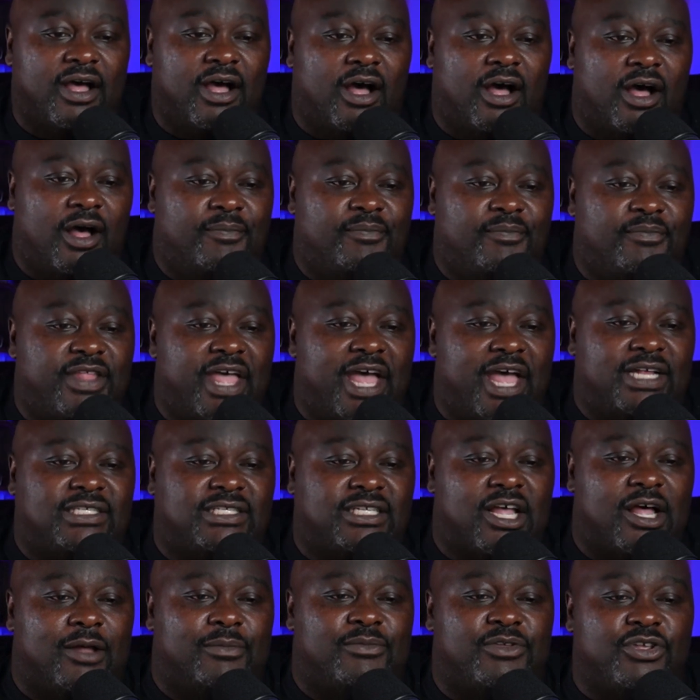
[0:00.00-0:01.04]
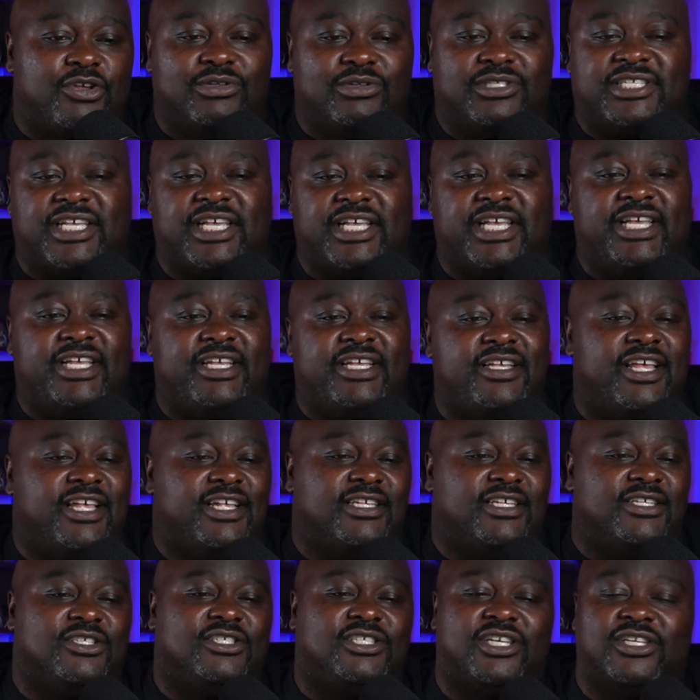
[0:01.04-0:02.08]
Next up, UC
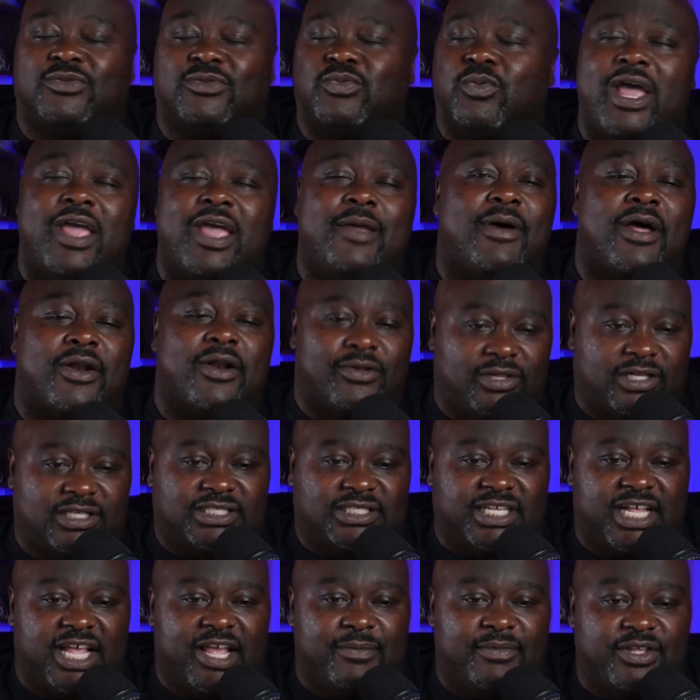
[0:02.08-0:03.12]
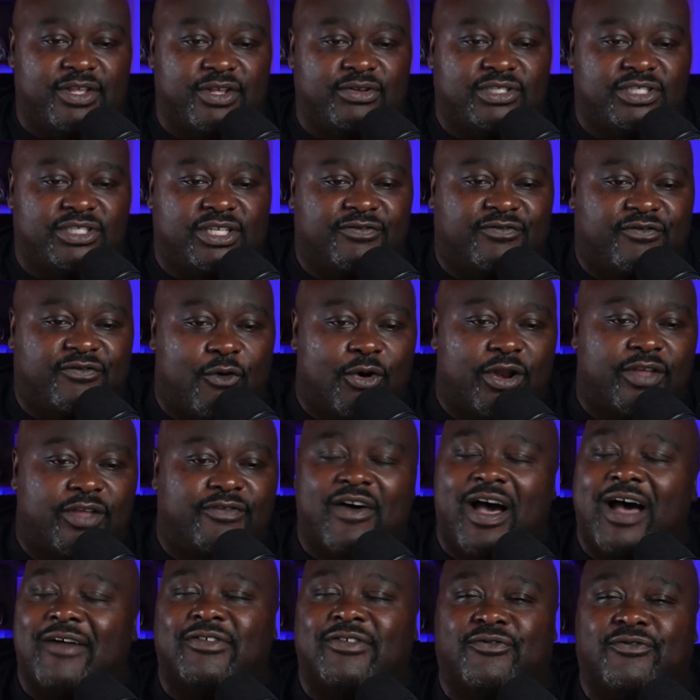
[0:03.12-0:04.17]
is just way better than Sam Houston,
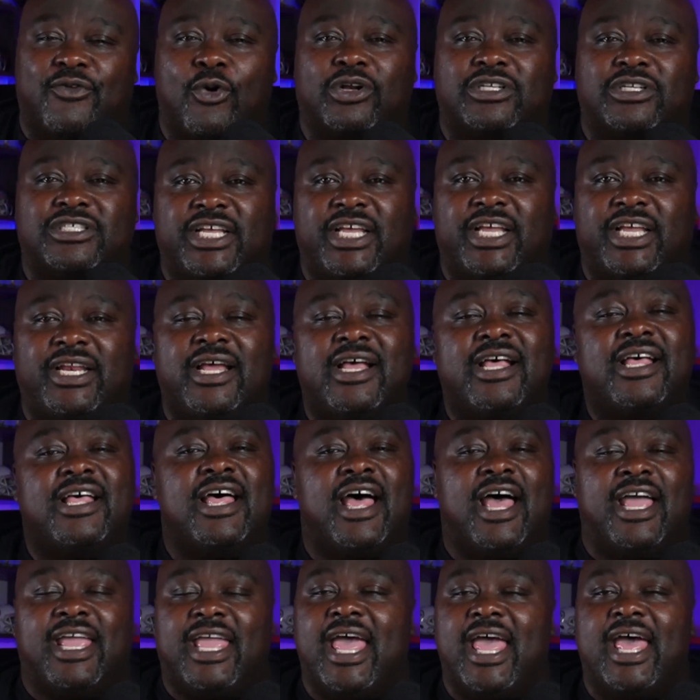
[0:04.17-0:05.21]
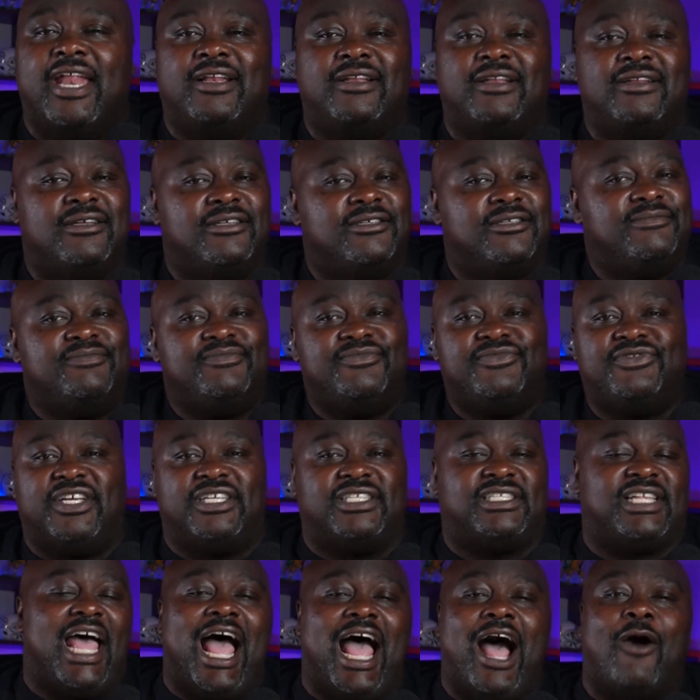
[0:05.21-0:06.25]
45-14. Again, just
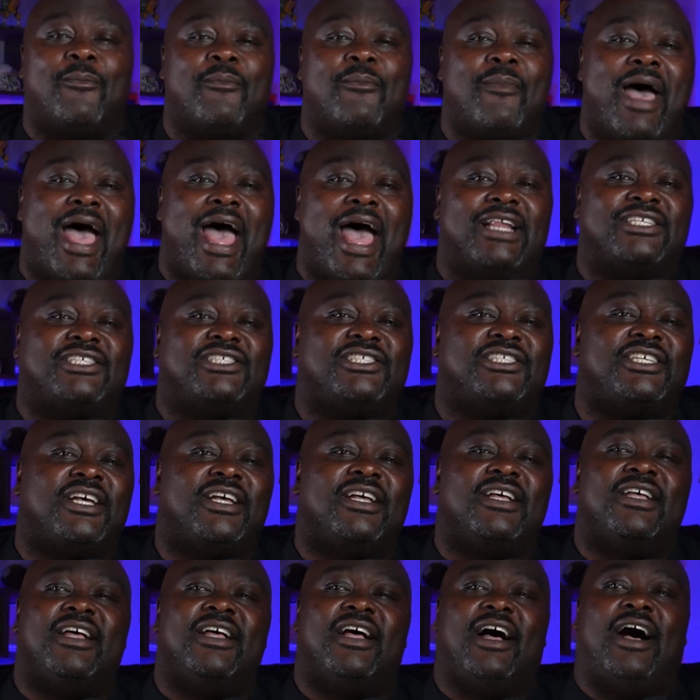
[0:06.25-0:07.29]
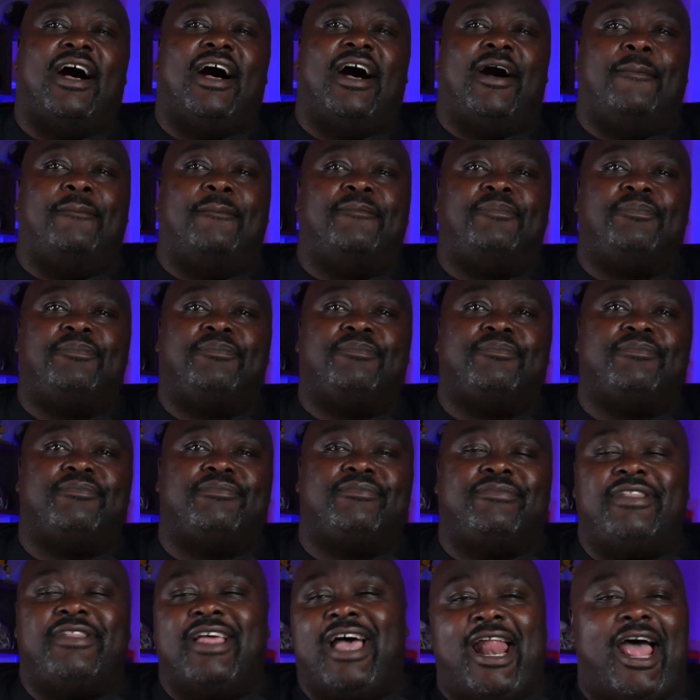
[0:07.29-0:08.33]
outmatched.
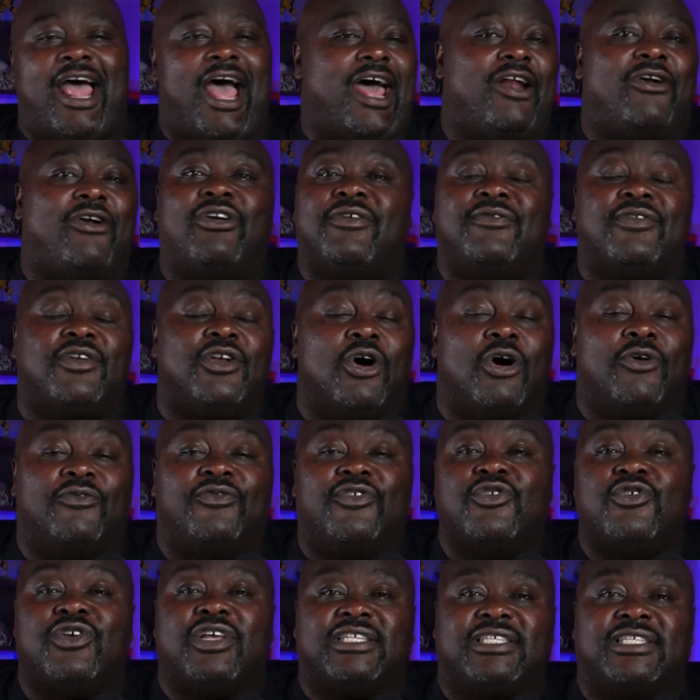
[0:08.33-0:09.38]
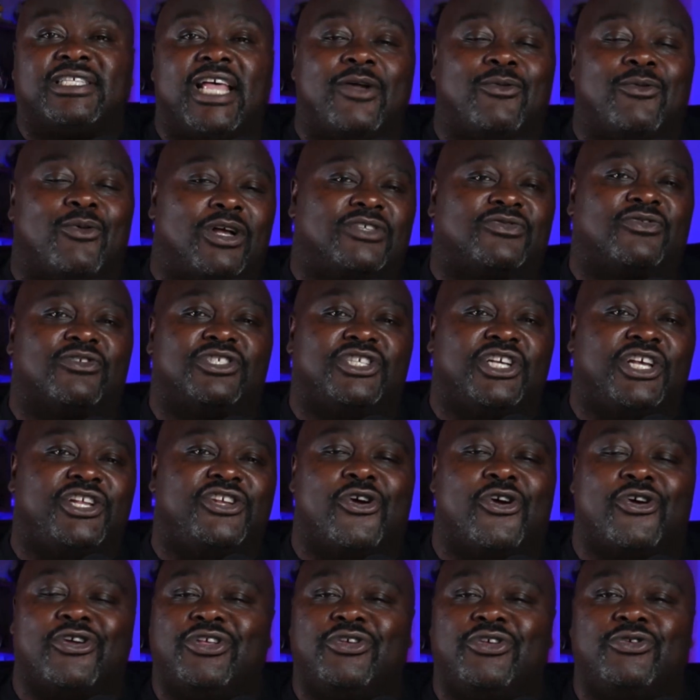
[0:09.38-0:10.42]
I don't even know if you can say West Virginia or
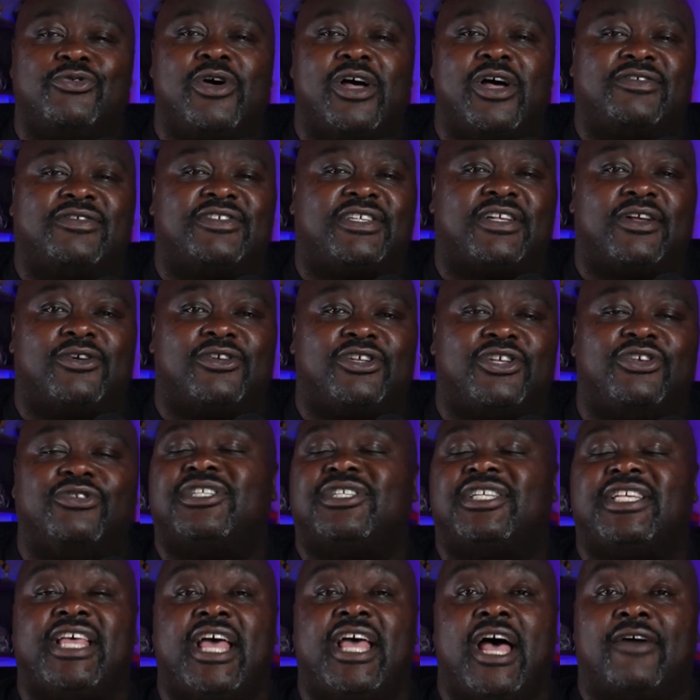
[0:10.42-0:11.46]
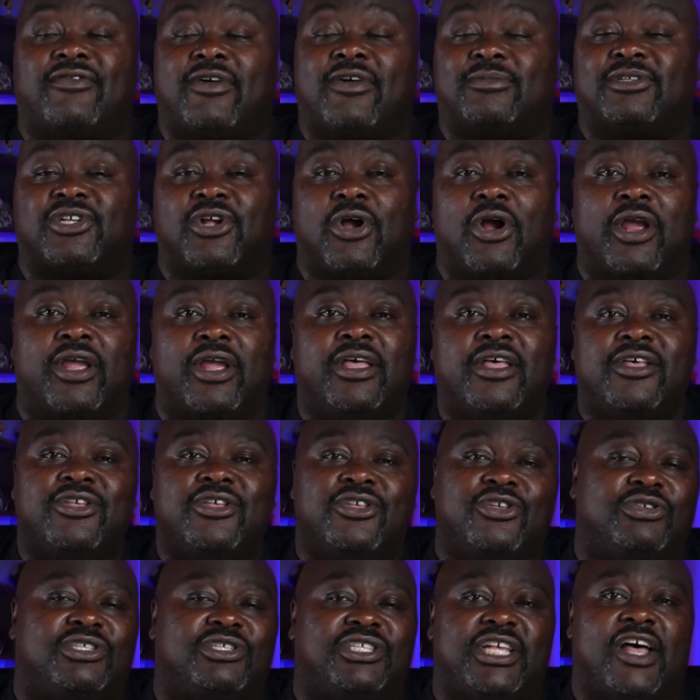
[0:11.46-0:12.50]
UCF. I'm sorry.
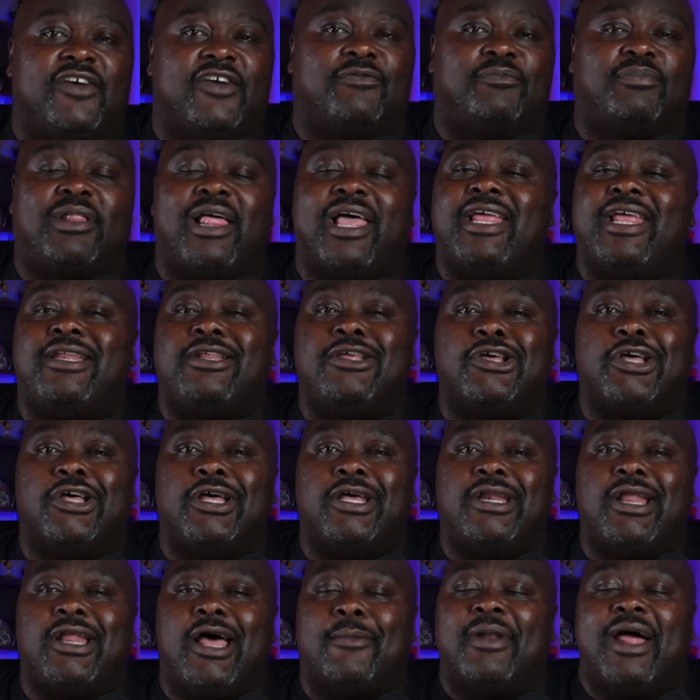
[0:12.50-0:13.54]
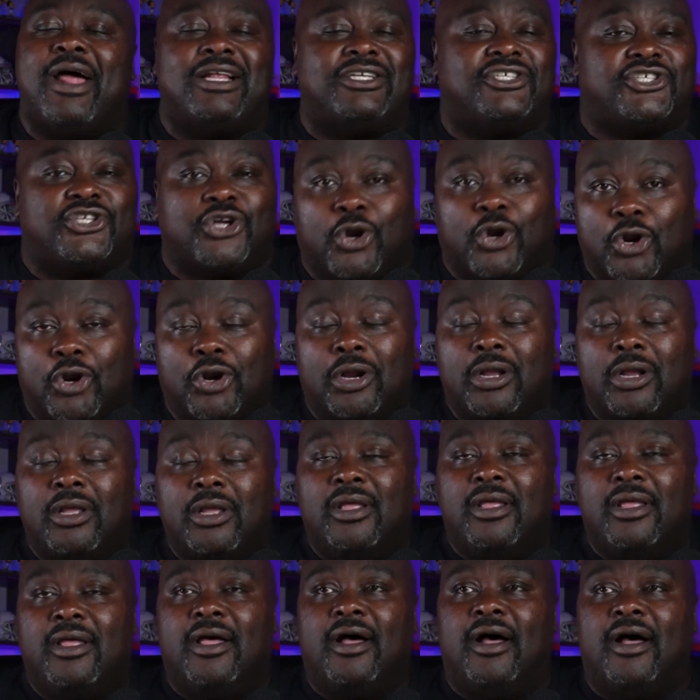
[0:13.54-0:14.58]
UCF played good. I'm not sure.
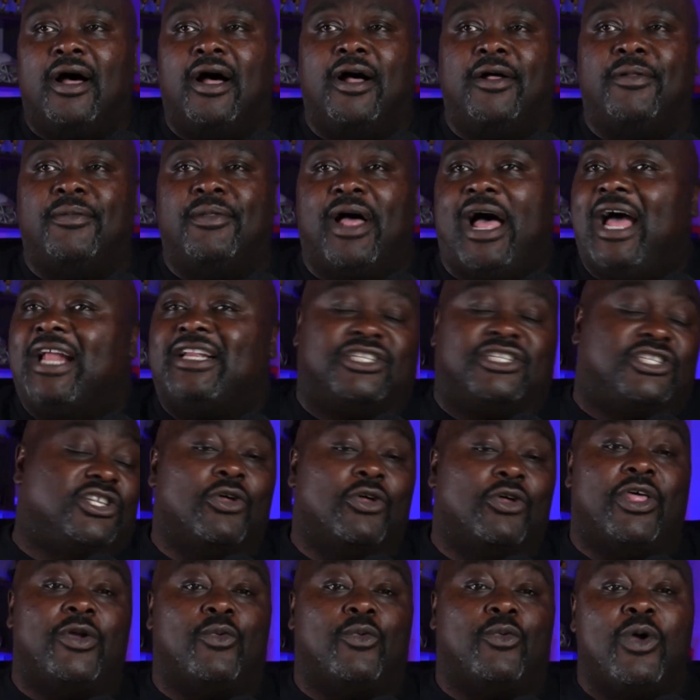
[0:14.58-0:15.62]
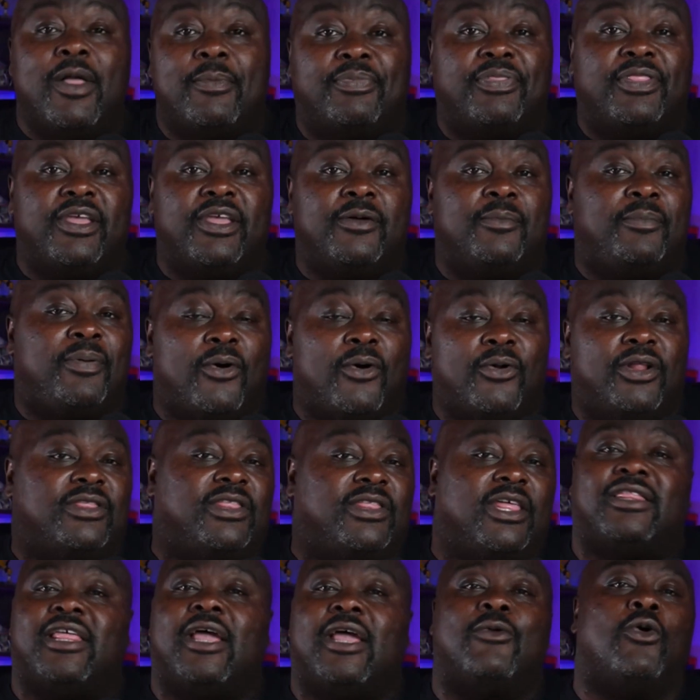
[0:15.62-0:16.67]
I just know they whipped the opponent
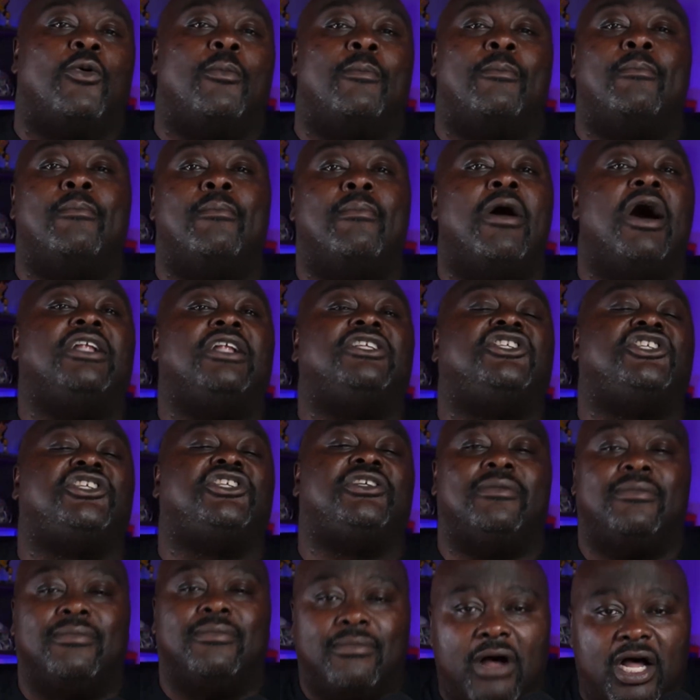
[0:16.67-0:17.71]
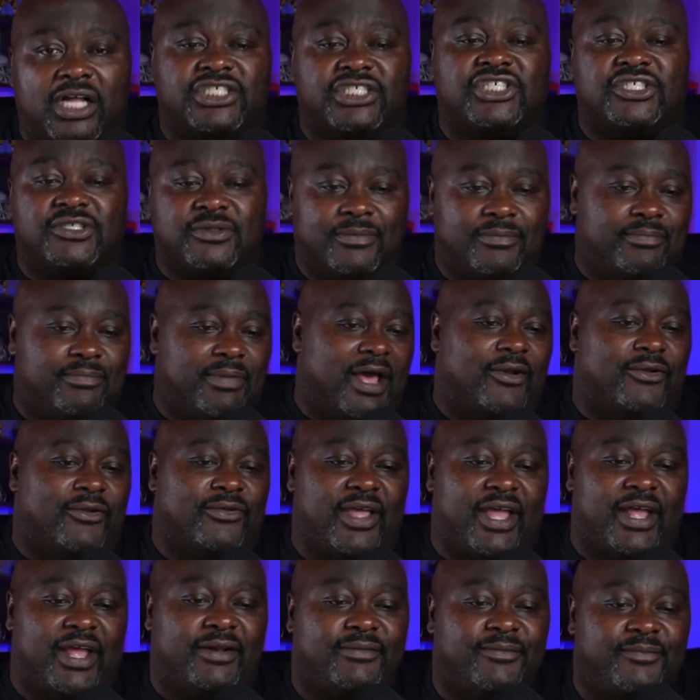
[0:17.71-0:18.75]
that they were much, much better than.